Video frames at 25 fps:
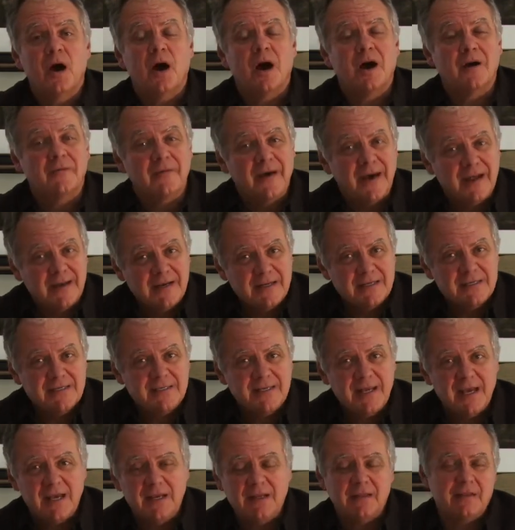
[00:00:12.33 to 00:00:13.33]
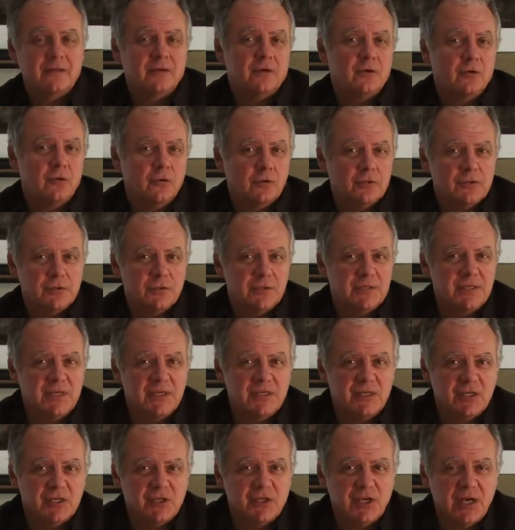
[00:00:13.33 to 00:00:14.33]
of understanding the core
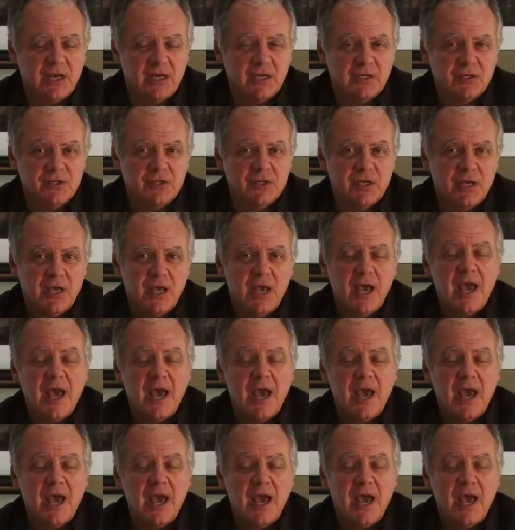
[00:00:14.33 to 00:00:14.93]
strategic challenge